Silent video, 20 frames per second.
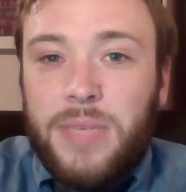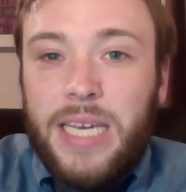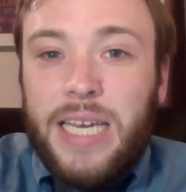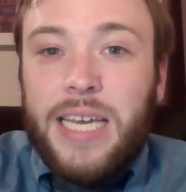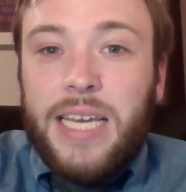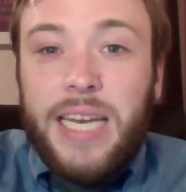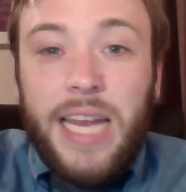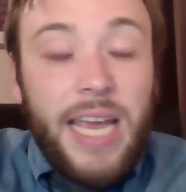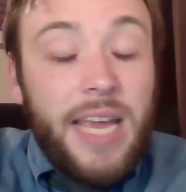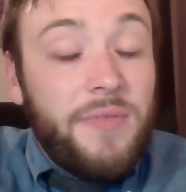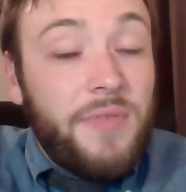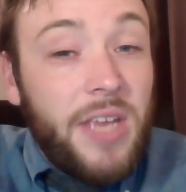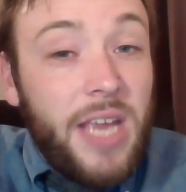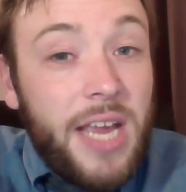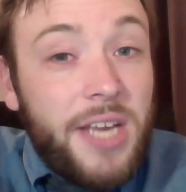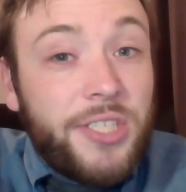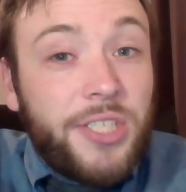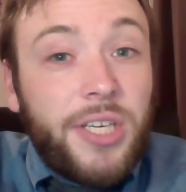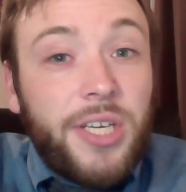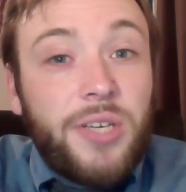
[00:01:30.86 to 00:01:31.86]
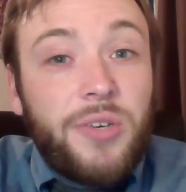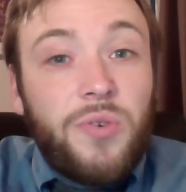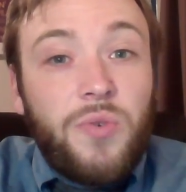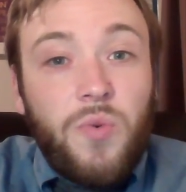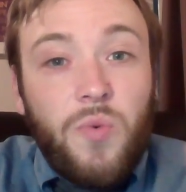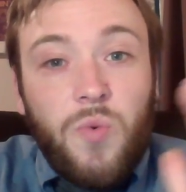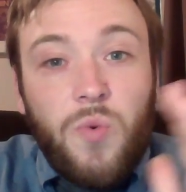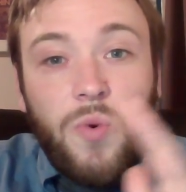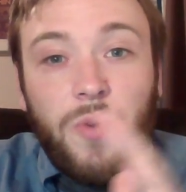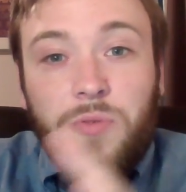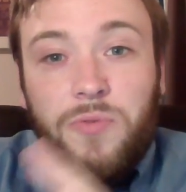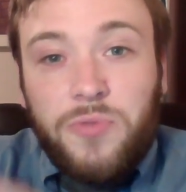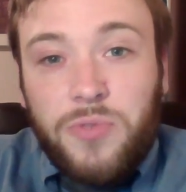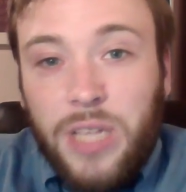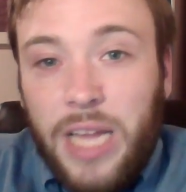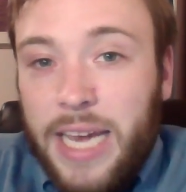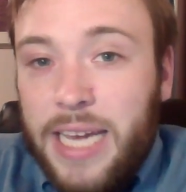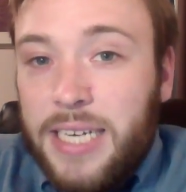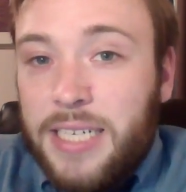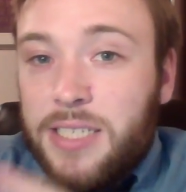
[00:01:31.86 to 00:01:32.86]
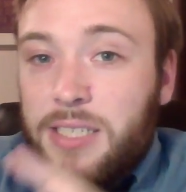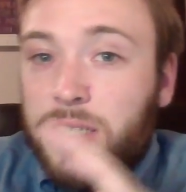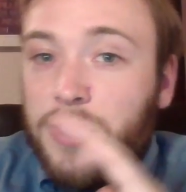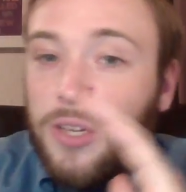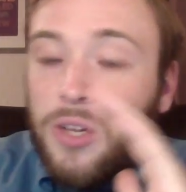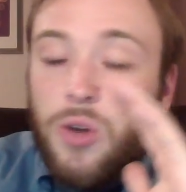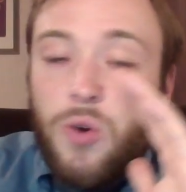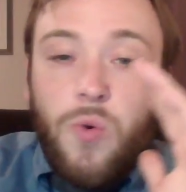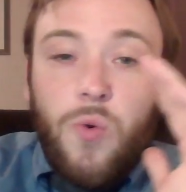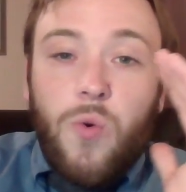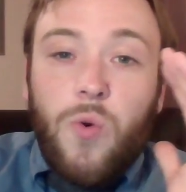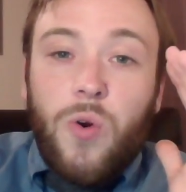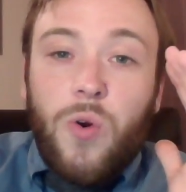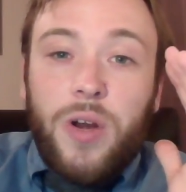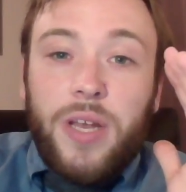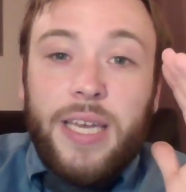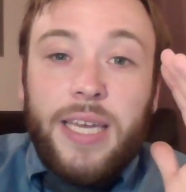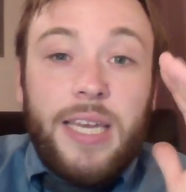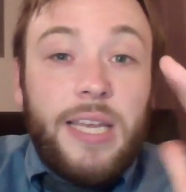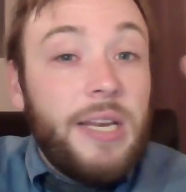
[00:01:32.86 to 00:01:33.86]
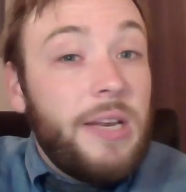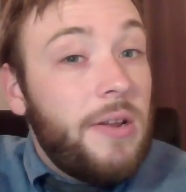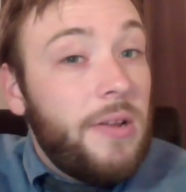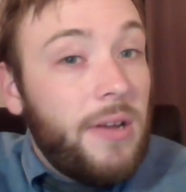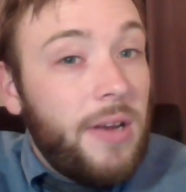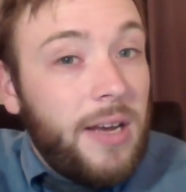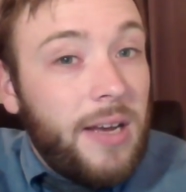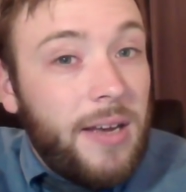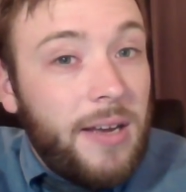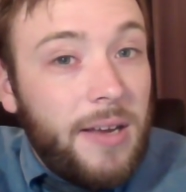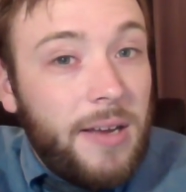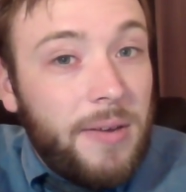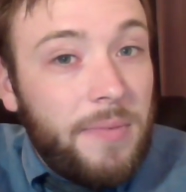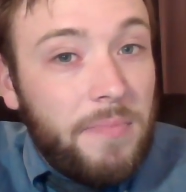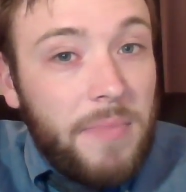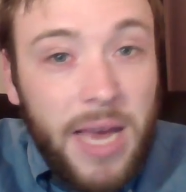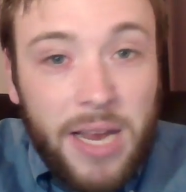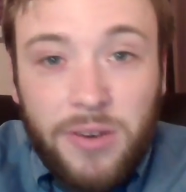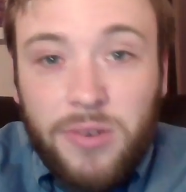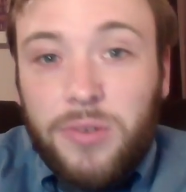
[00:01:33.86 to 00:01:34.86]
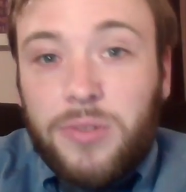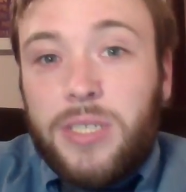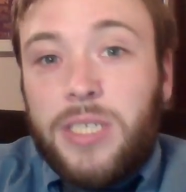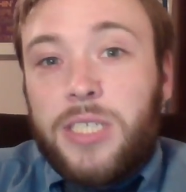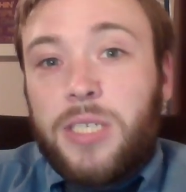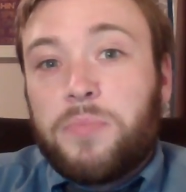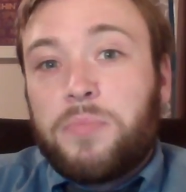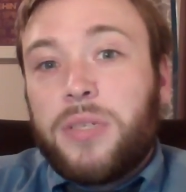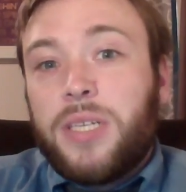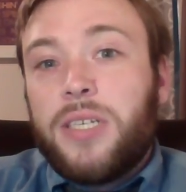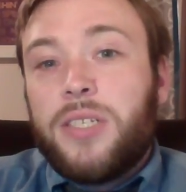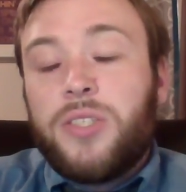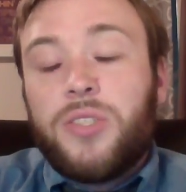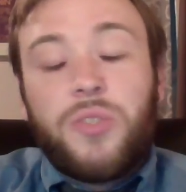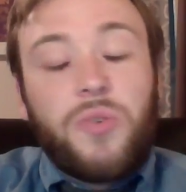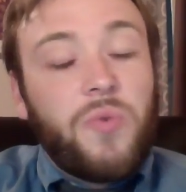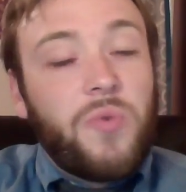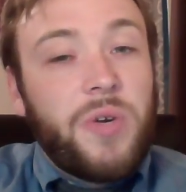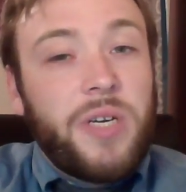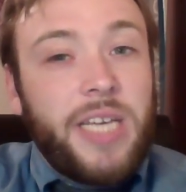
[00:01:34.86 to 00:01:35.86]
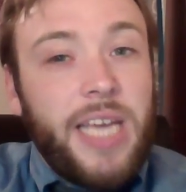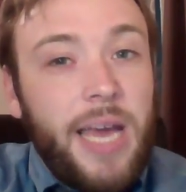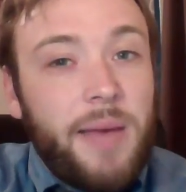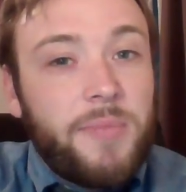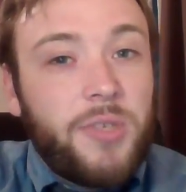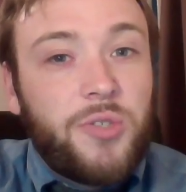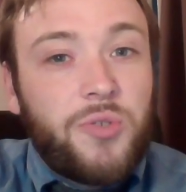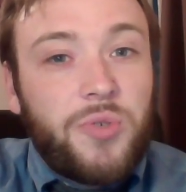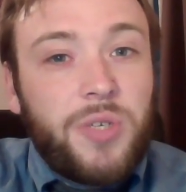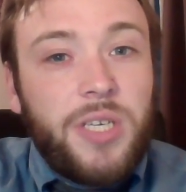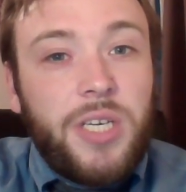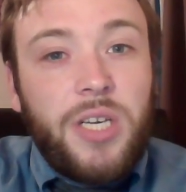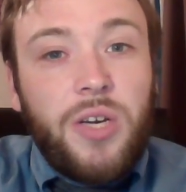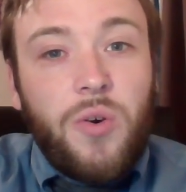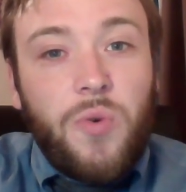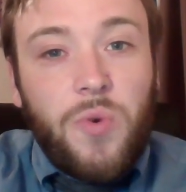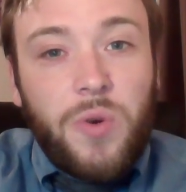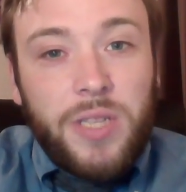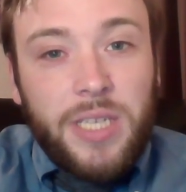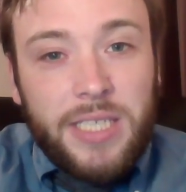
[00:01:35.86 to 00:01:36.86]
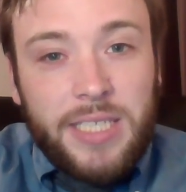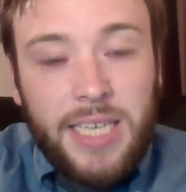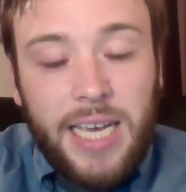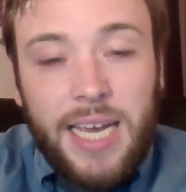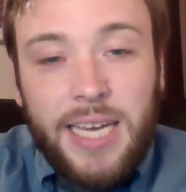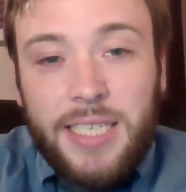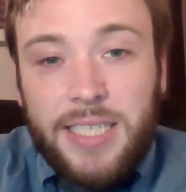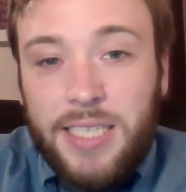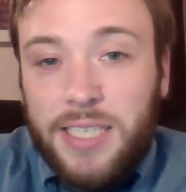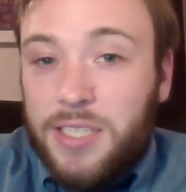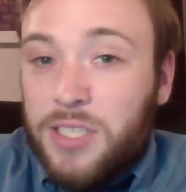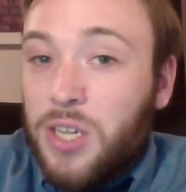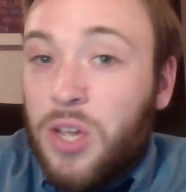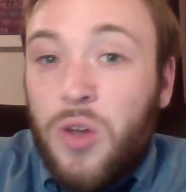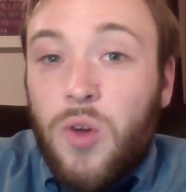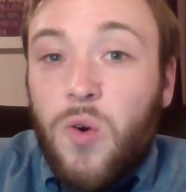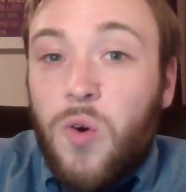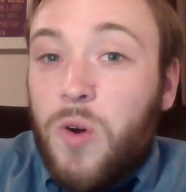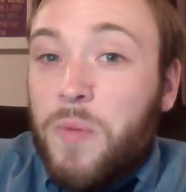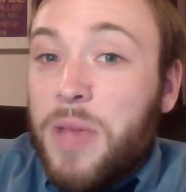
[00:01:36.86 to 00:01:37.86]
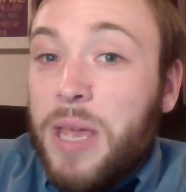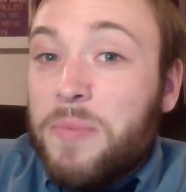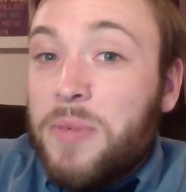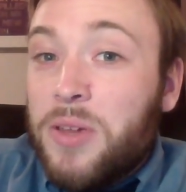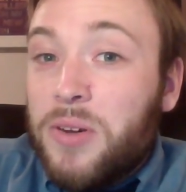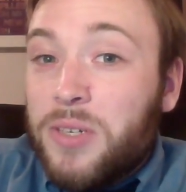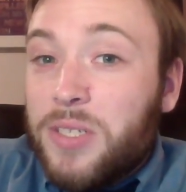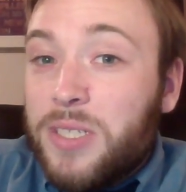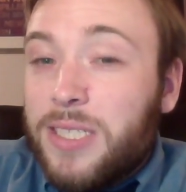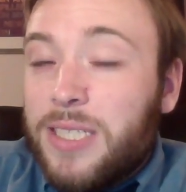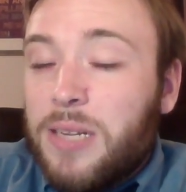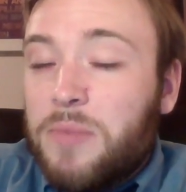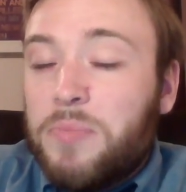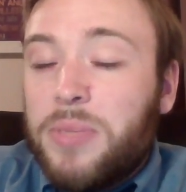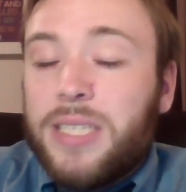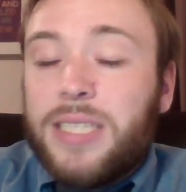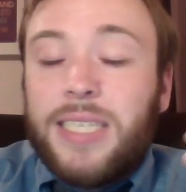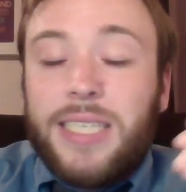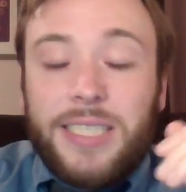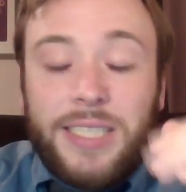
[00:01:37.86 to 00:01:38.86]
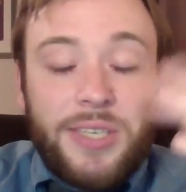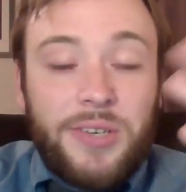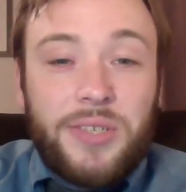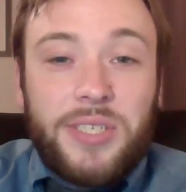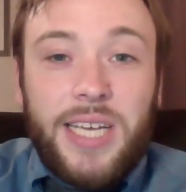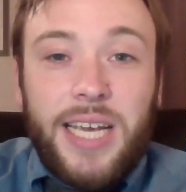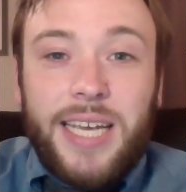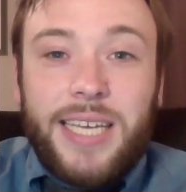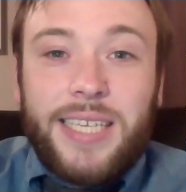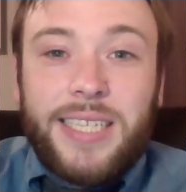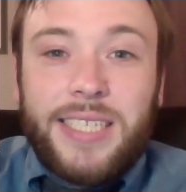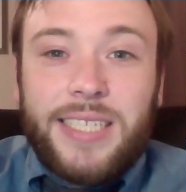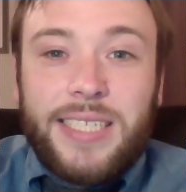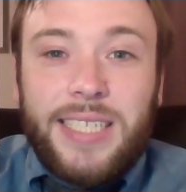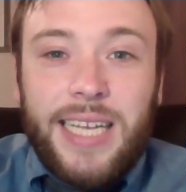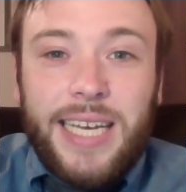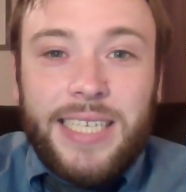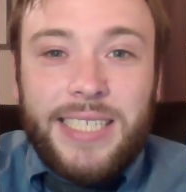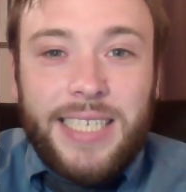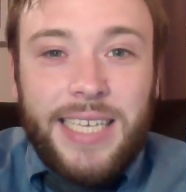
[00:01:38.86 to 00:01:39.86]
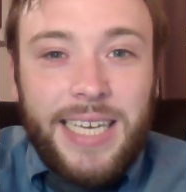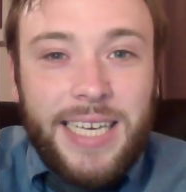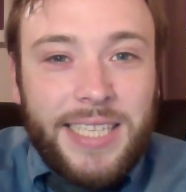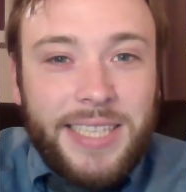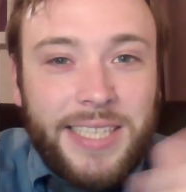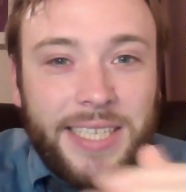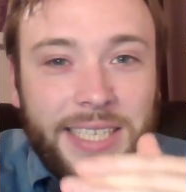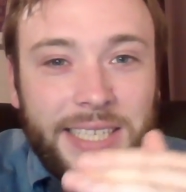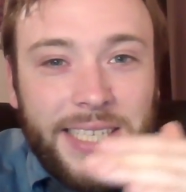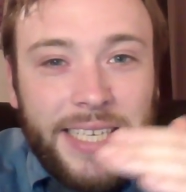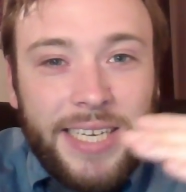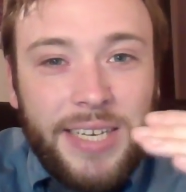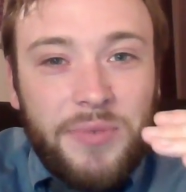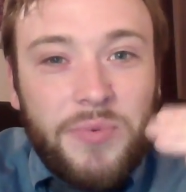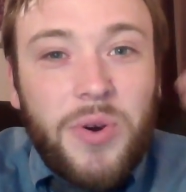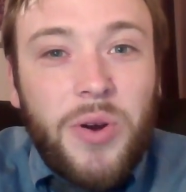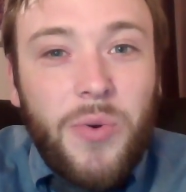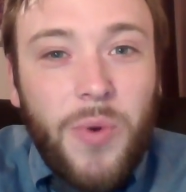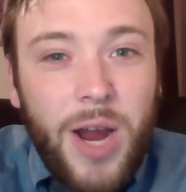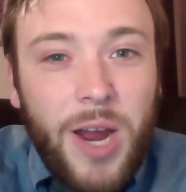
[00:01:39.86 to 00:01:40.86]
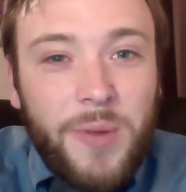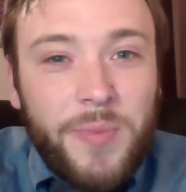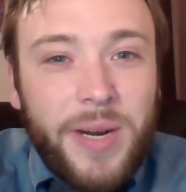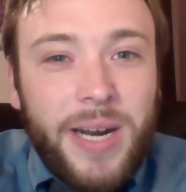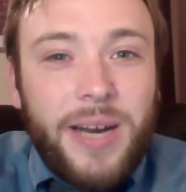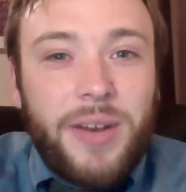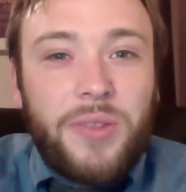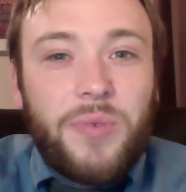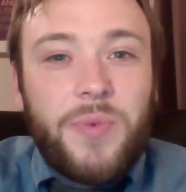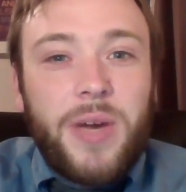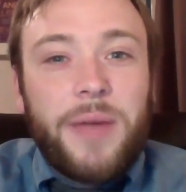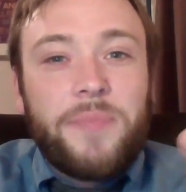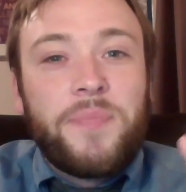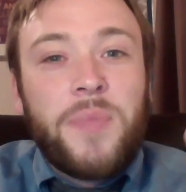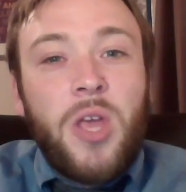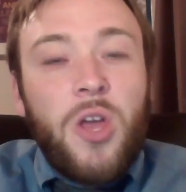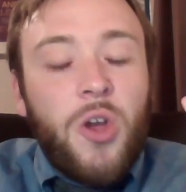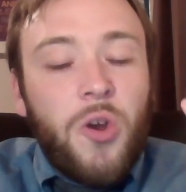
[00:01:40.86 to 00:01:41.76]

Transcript: in aviation or flight, or in medical disciplines, or in chemistry, or in the sciences, or maybe you're just in business and you're taking this class to get the requirement out of the way.